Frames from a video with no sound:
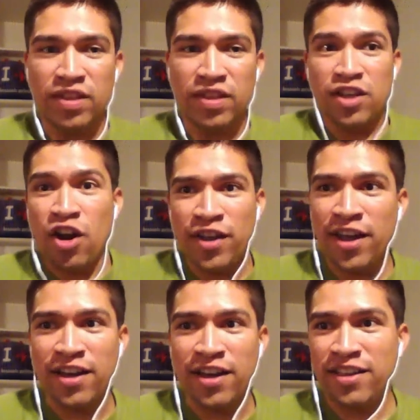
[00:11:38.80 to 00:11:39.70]
Oh
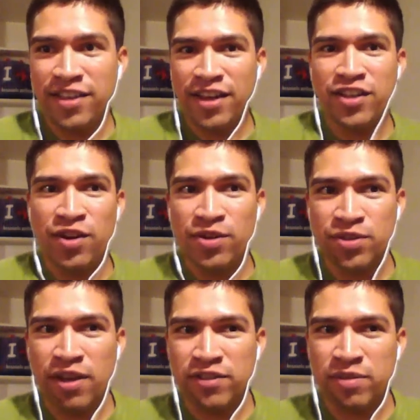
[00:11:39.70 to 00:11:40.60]
yeah, I know. Also,
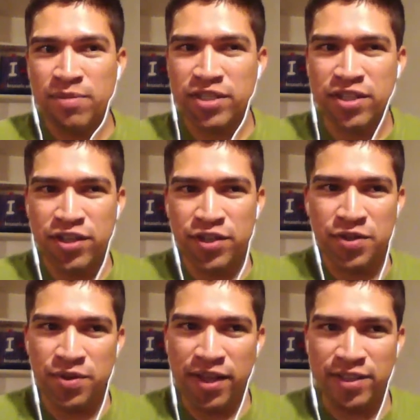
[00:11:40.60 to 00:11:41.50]
you have to make sure
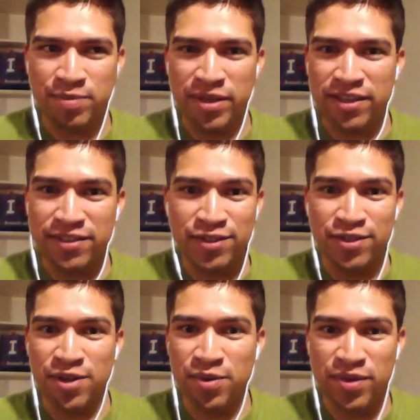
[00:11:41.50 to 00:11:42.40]
you like speak
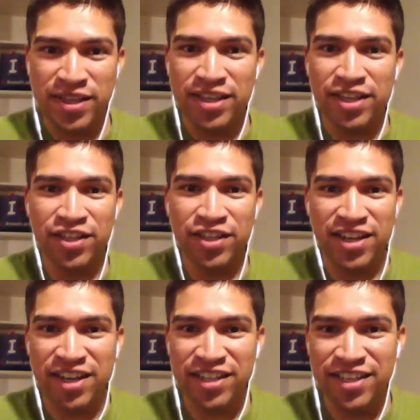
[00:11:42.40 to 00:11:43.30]
slowly,
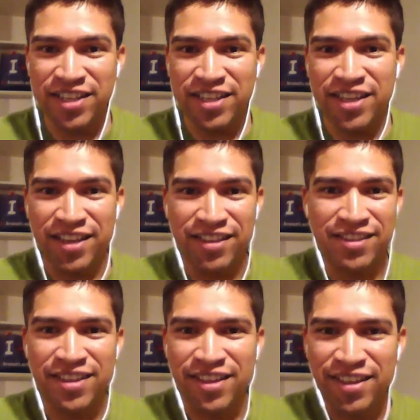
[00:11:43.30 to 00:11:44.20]
clearly,
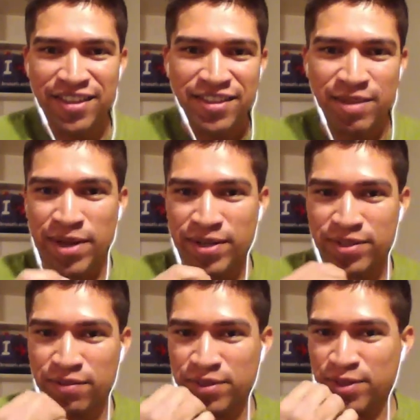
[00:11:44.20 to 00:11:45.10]
and the
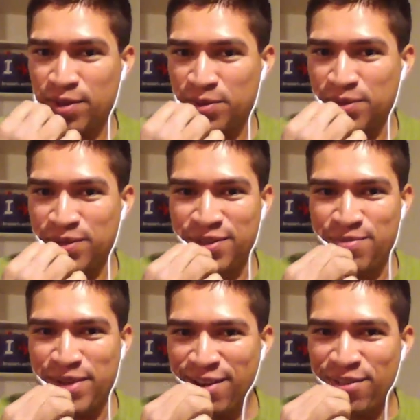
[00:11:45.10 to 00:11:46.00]
Microsoft's close to your
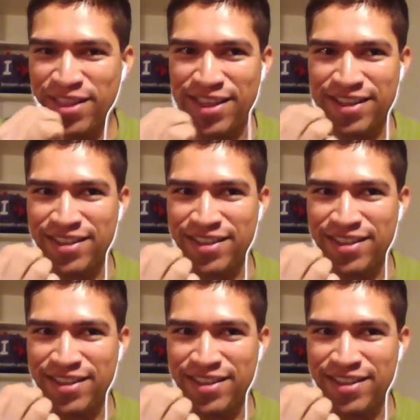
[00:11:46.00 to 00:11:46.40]
mouth, like